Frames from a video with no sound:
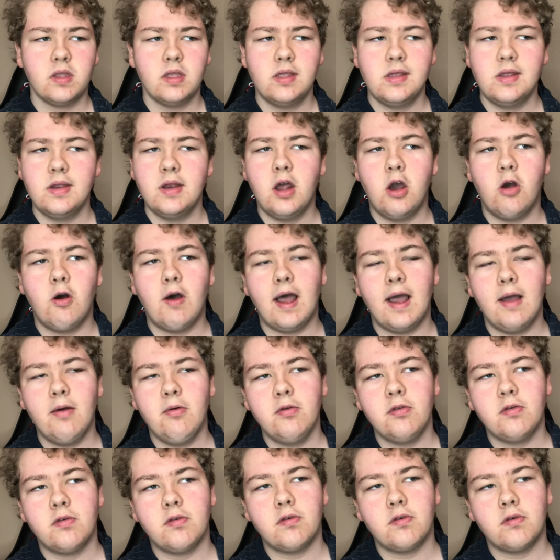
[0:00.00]
you know, I
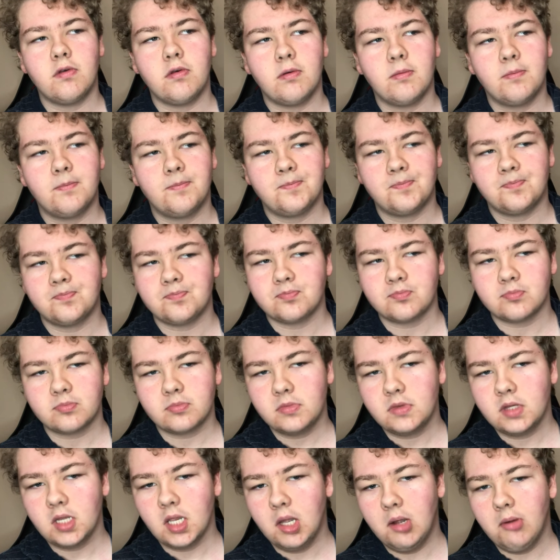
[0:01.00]
was
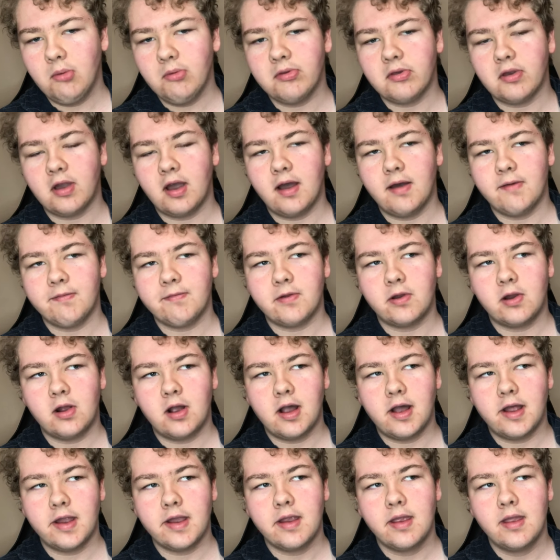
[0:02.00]
I was off and
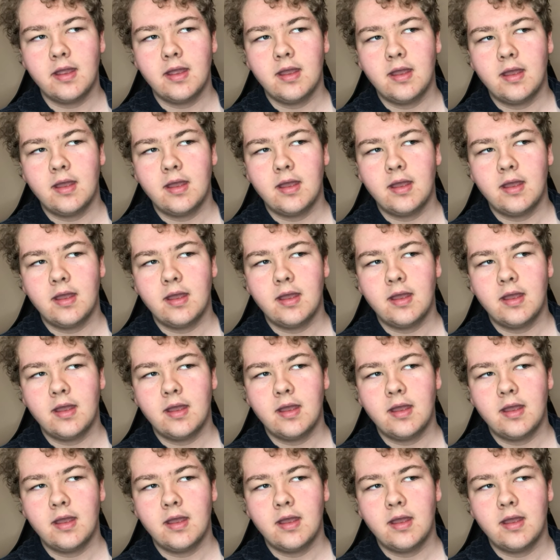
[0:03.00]
on,